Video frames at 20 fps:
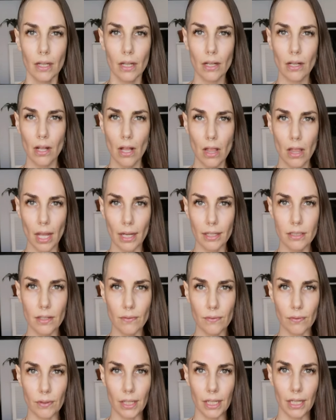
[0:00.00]
a
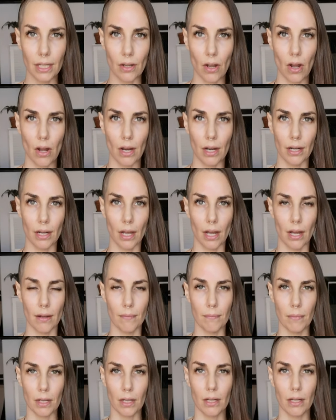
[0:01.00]
collective reading on
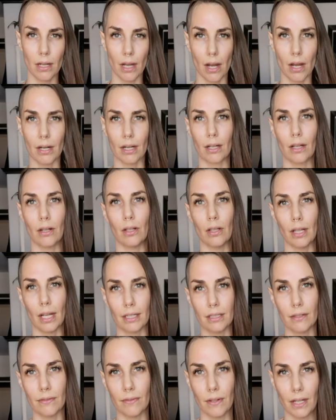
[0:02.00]
um, on a
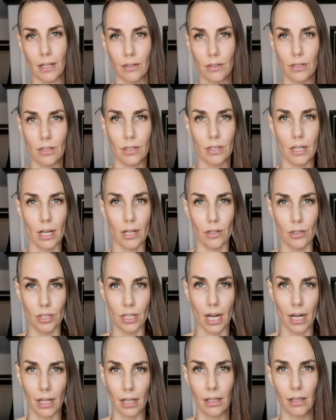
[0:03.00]
collective ener-
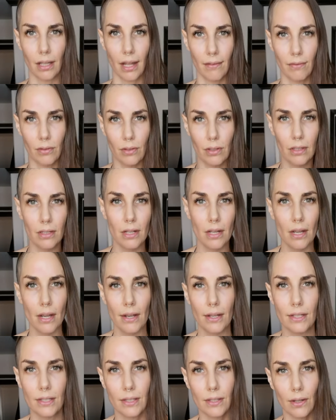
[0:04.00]
energetic level.
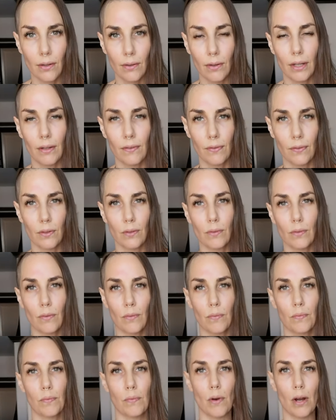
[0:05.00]
So if you
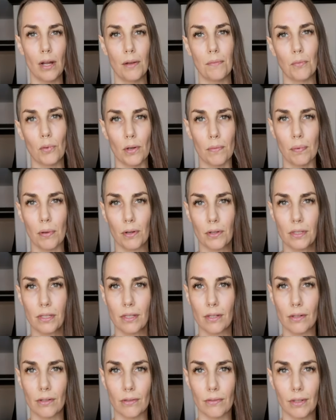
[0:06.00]
want more
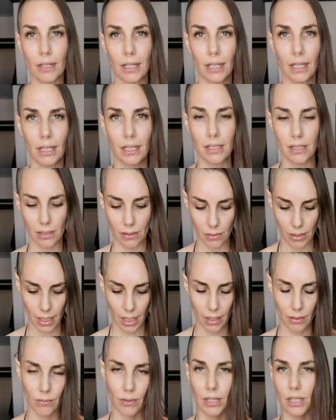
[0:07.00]
personal readings, you
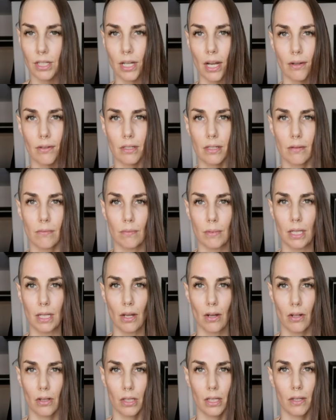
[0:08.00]
can reach out to
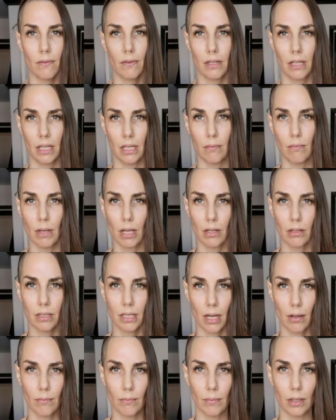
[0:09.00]
me. I'll leave an email
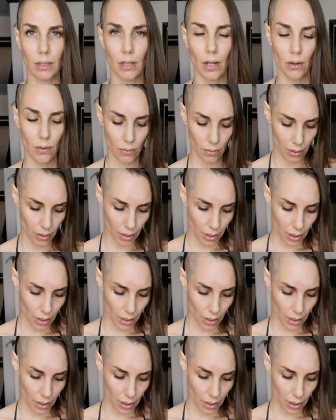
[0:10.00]
down below.